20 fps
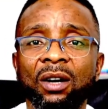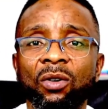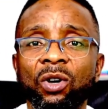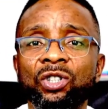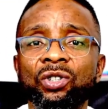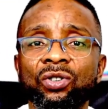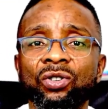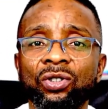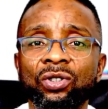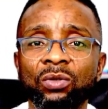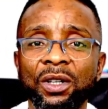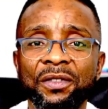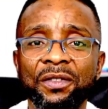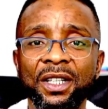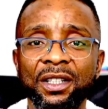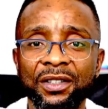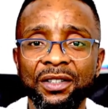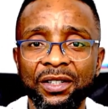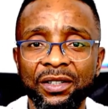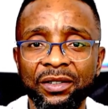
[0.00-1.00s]
to do with
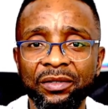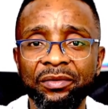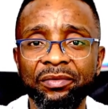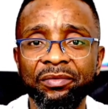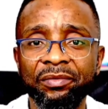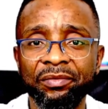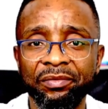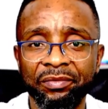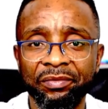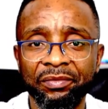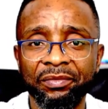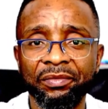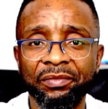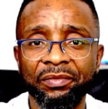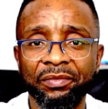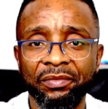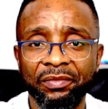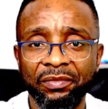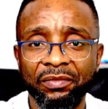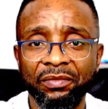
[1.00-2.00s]

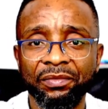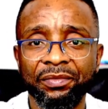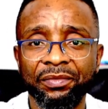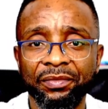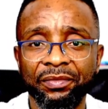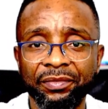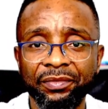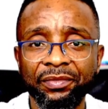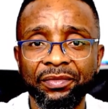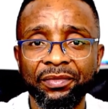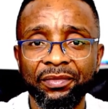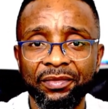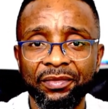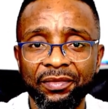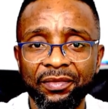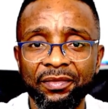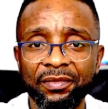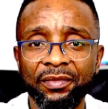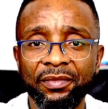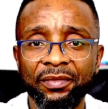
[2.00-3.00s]
it. do you think
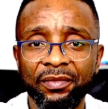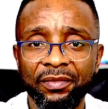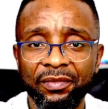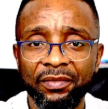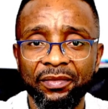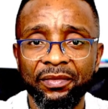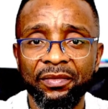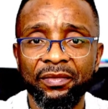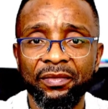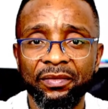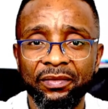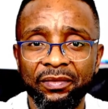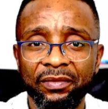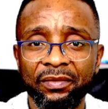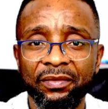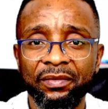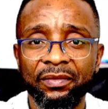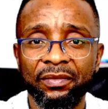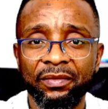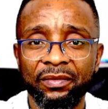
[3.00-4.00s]
Nigeria is
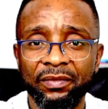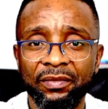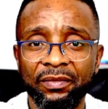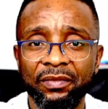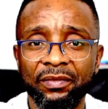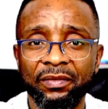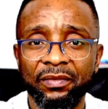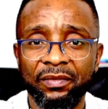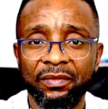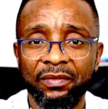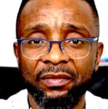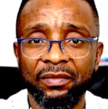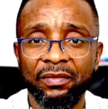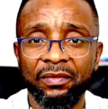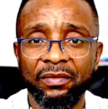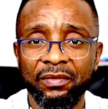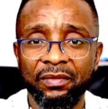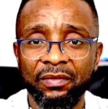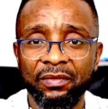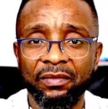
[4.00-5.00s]
practicing real
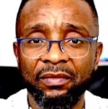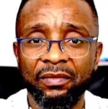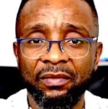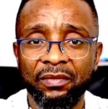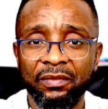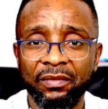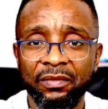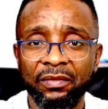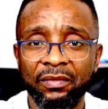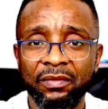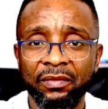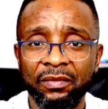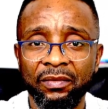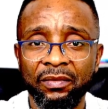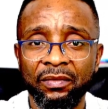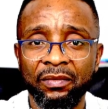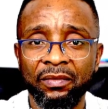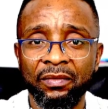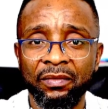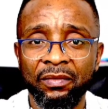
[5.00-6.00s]
politics?
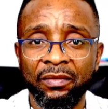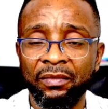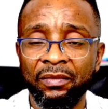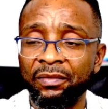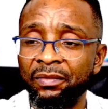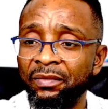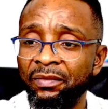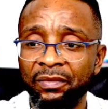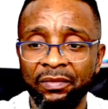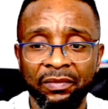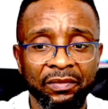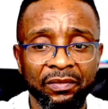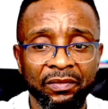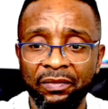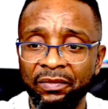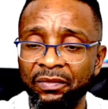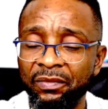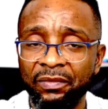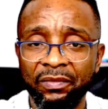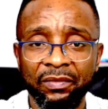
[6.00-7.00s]
No,
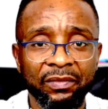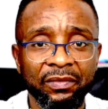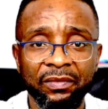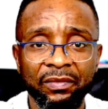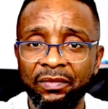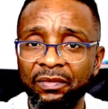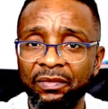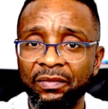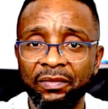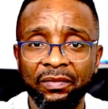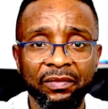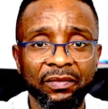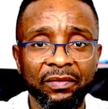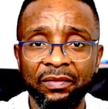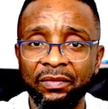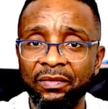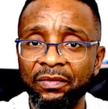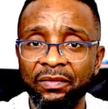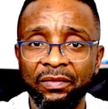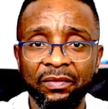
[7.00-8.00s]
that is not a
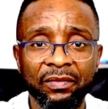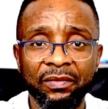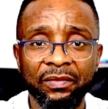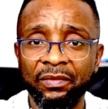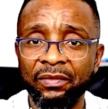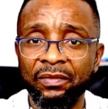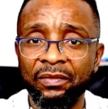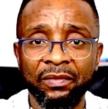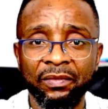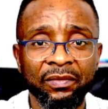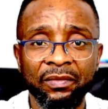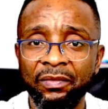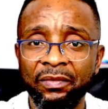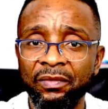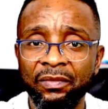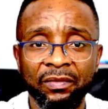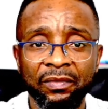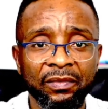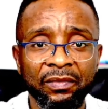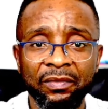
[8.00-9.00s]
democracy. That is just a
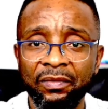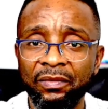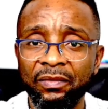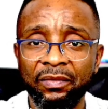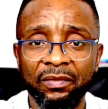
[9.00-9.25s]
show.